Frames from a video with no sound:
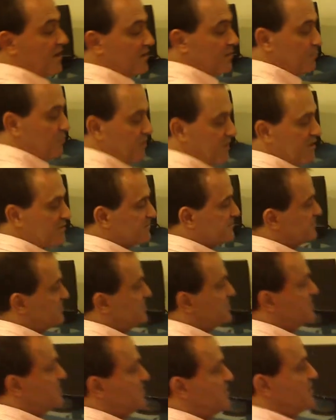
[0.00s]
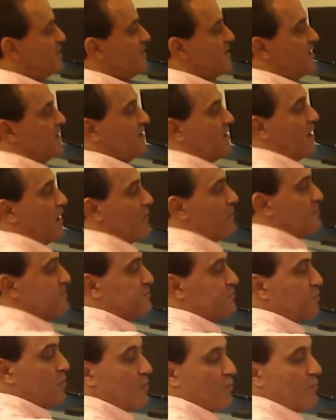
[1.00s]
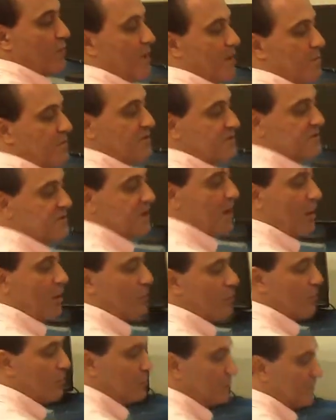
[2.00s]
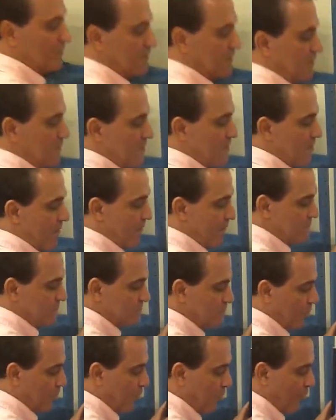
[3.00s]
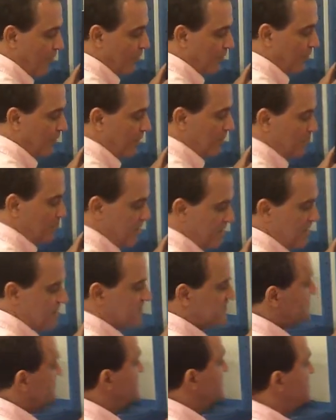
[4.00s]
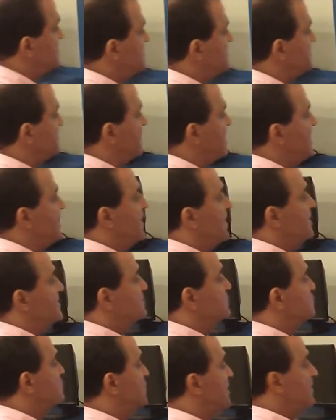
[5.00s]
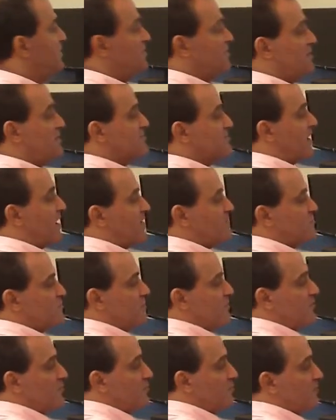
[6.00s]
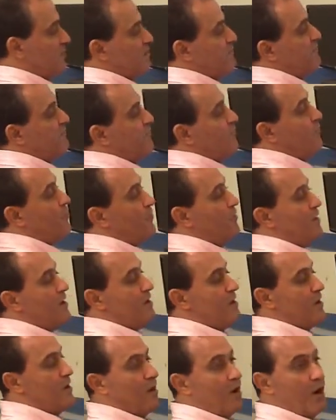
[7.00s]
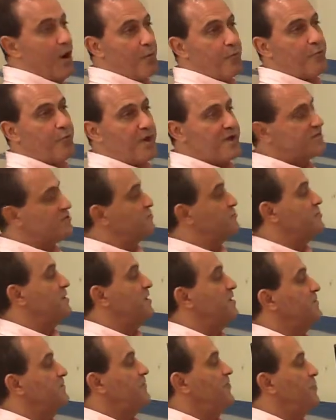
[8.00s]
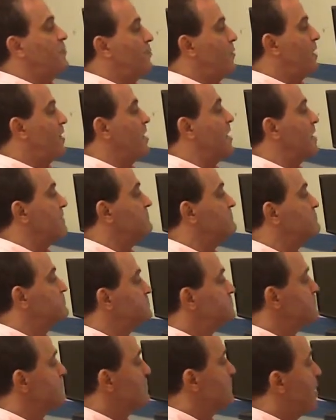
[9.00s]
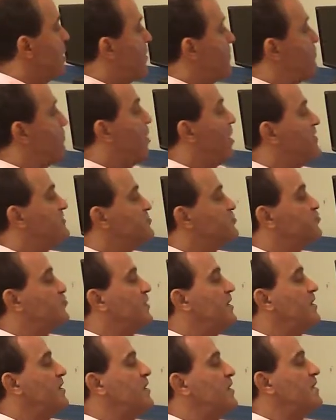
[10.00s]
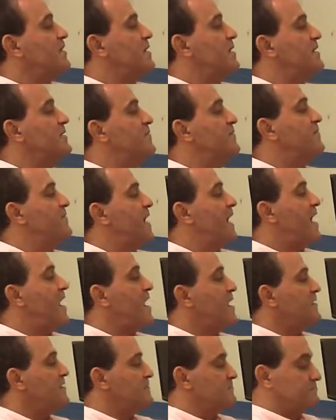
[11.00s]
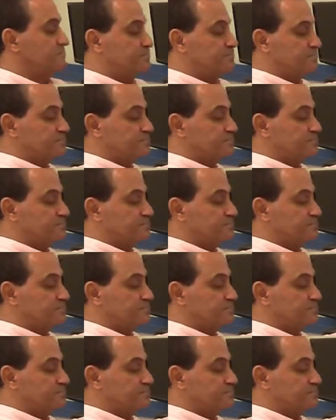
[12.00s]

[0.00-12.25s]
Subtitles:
and the PLC. Now this program is downloaded on PLC. It's ready. It's actually ready for operation, ready for running. By triggering that